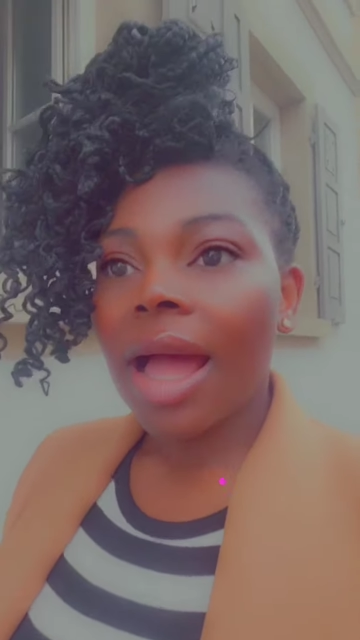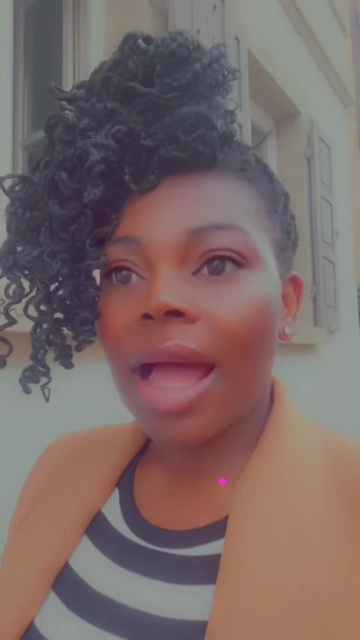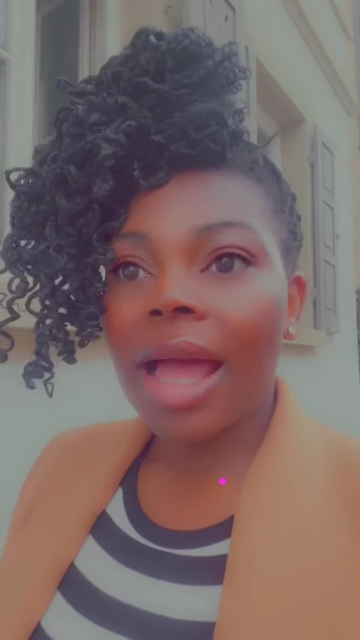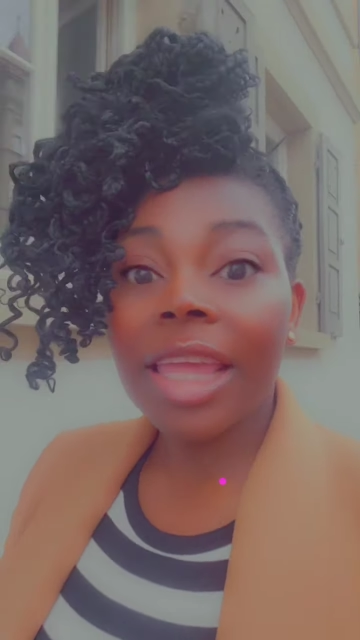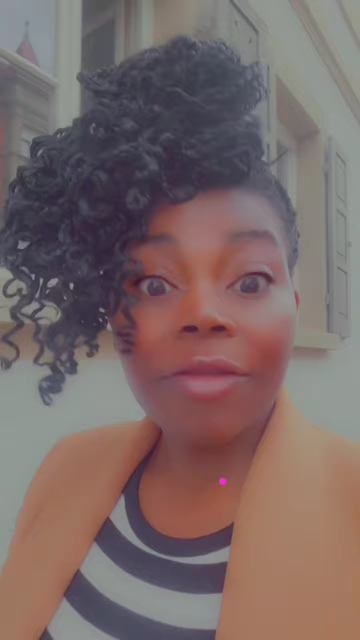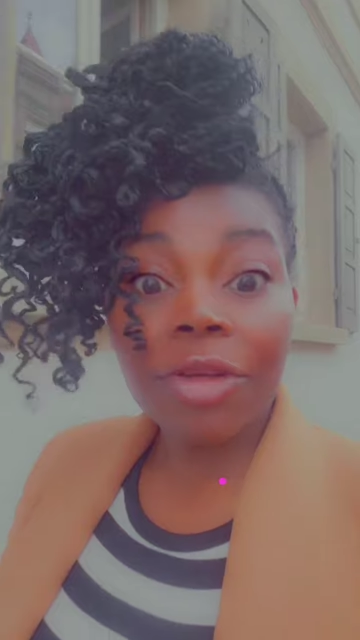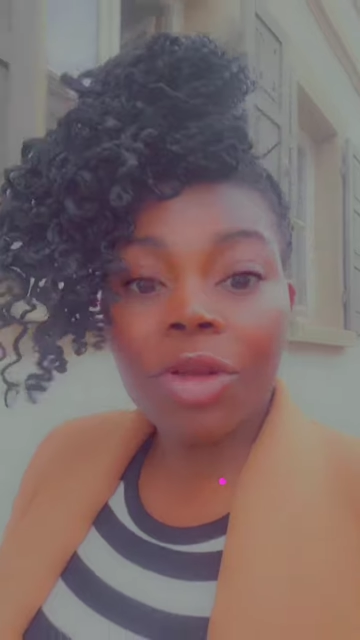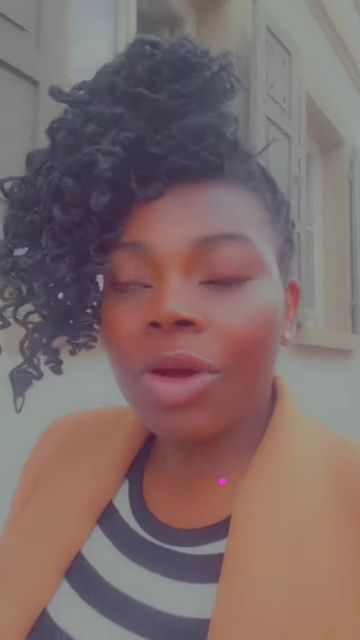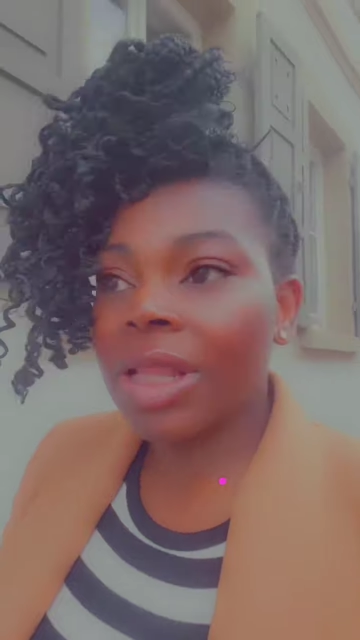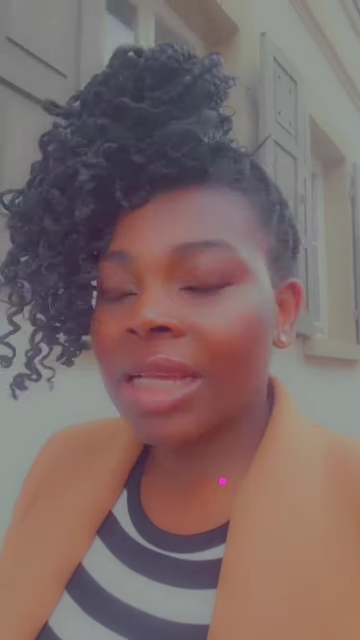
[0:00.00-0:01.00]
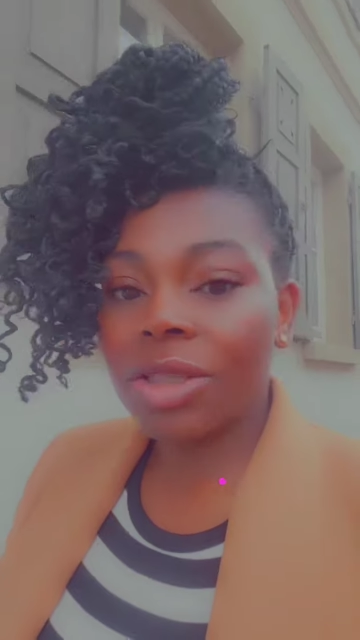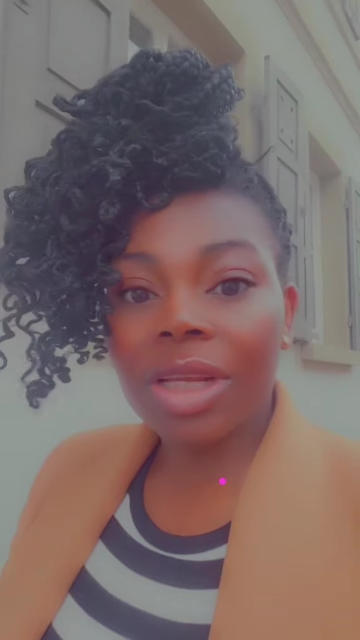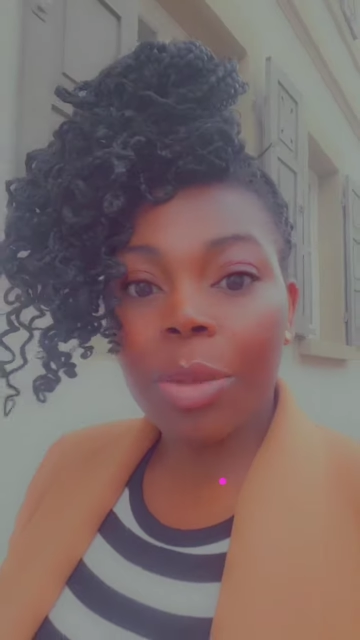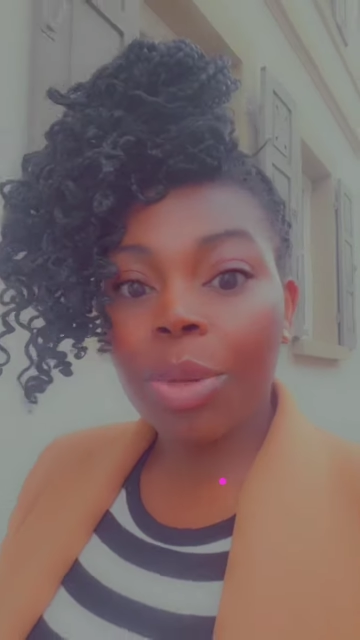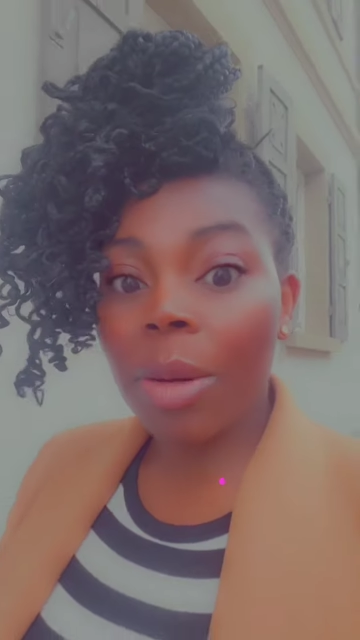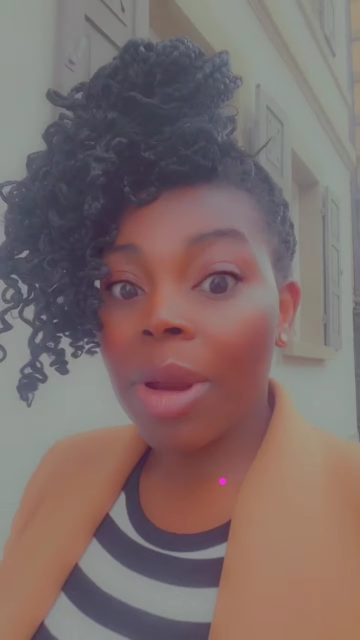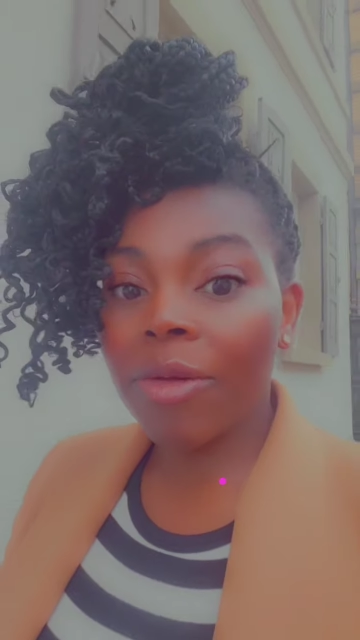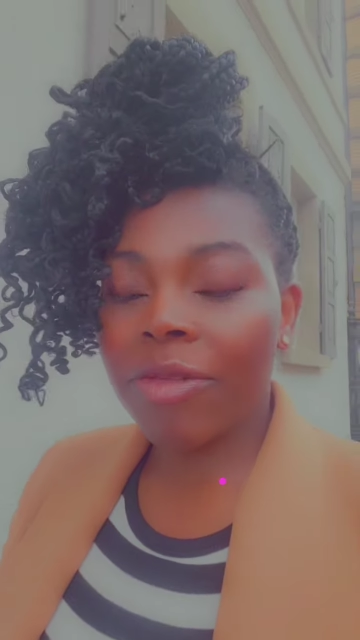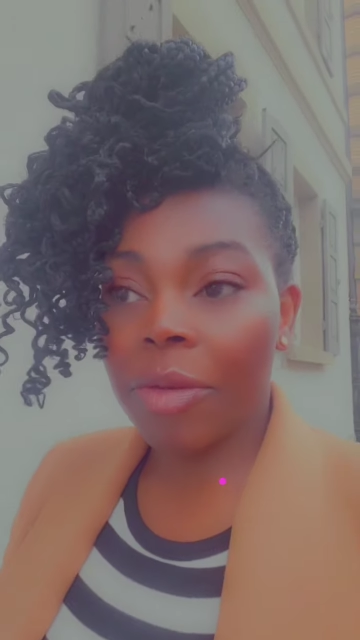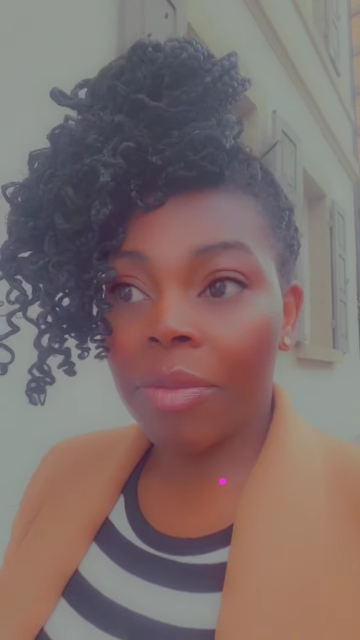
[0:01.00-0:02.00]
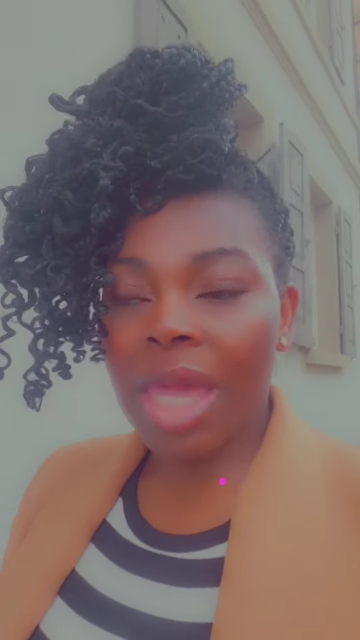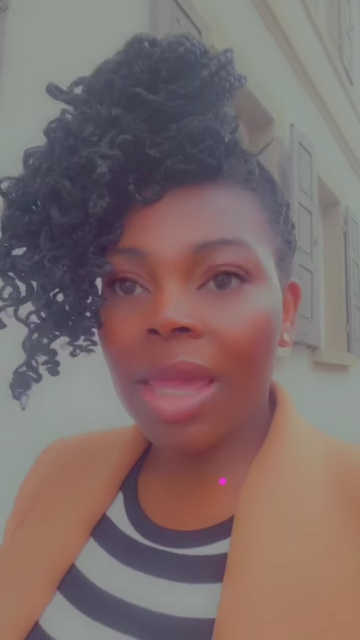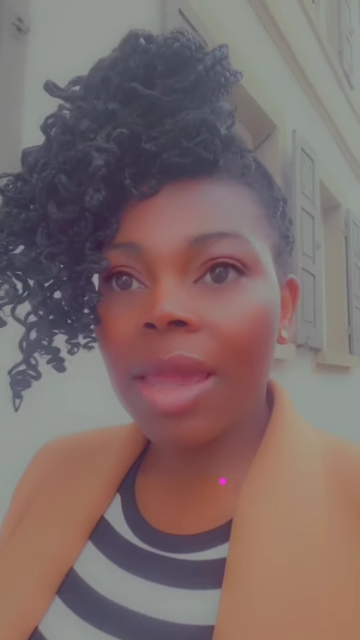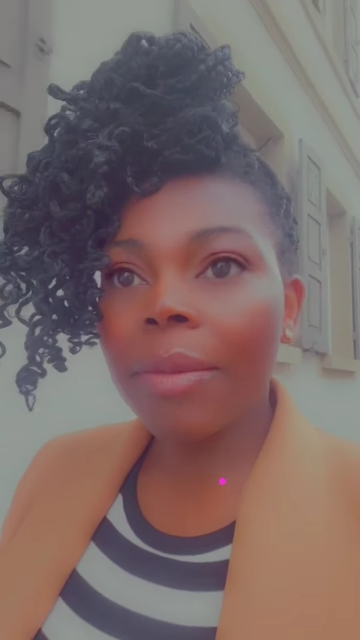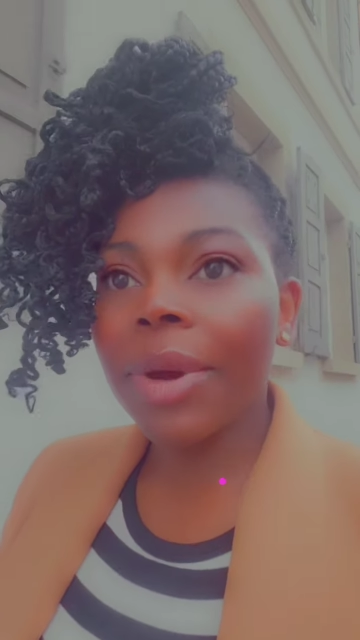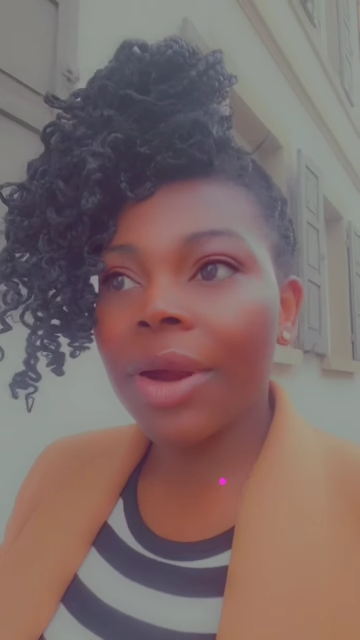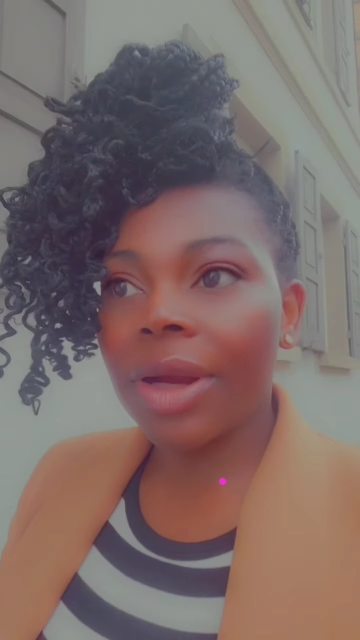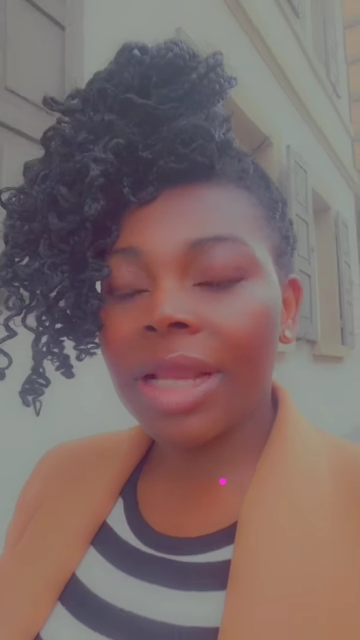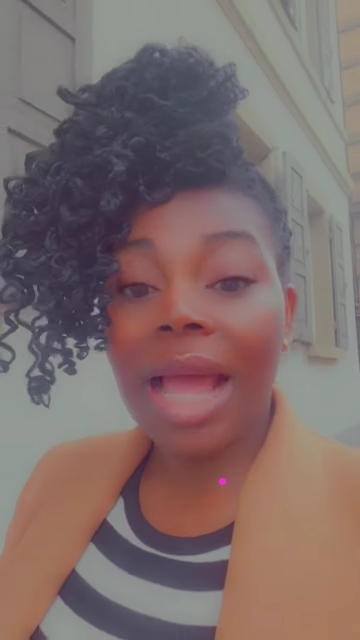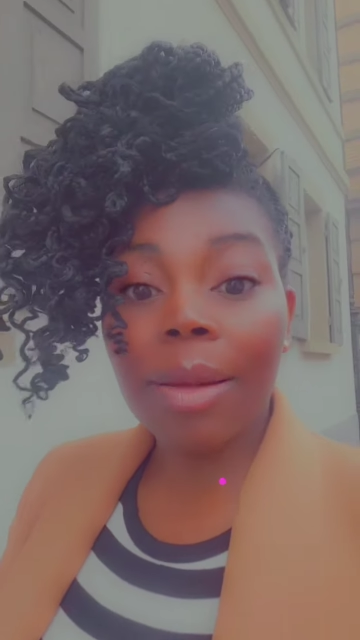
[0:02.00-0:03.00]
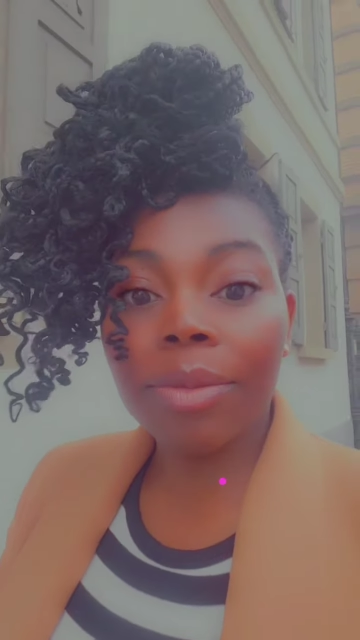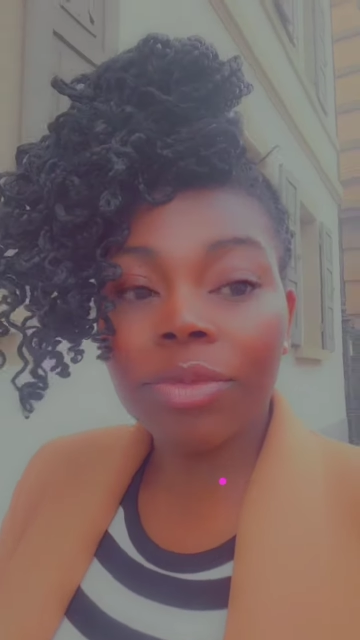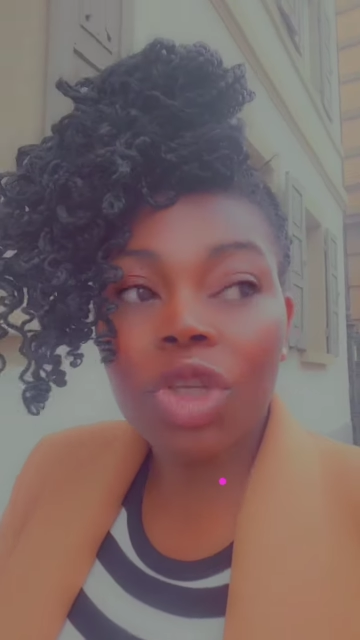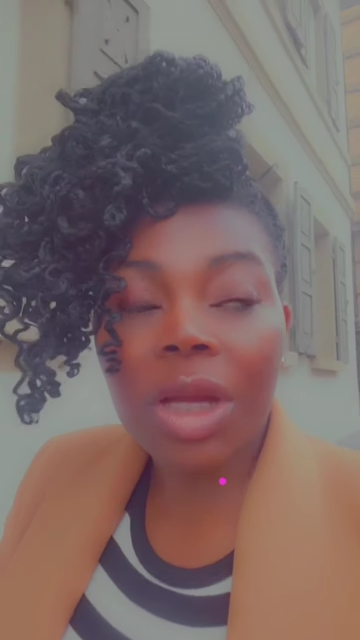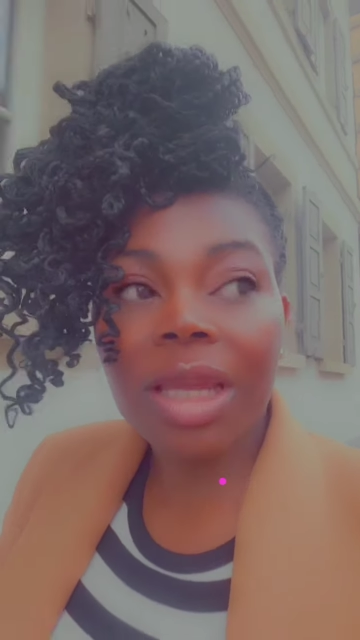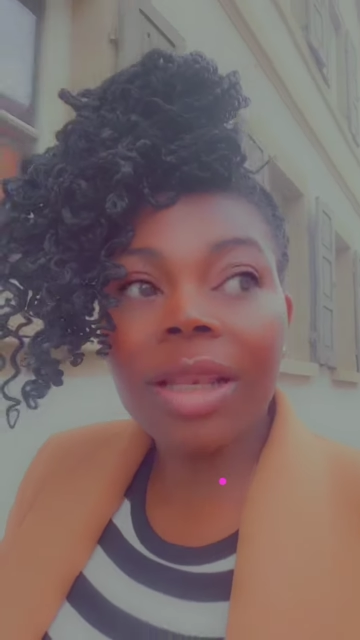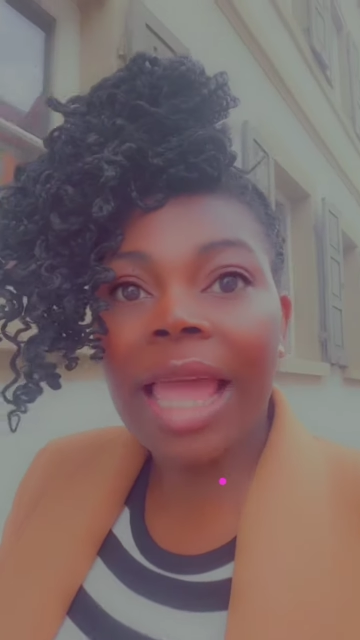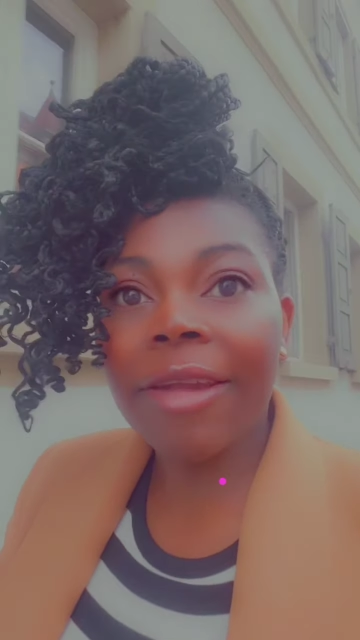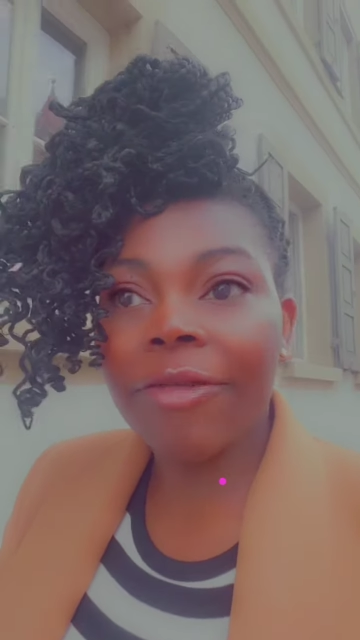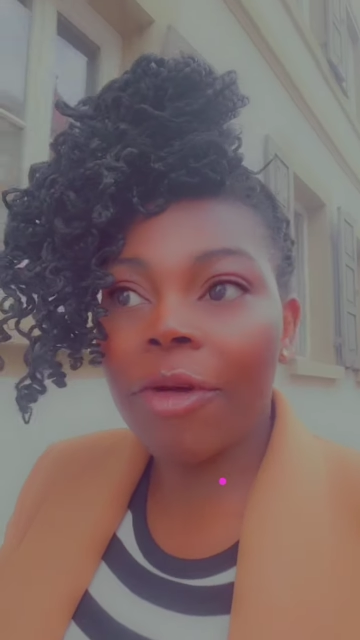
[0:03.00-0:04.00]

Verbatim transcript: uh, even though that's not a problem for me but i'm talking like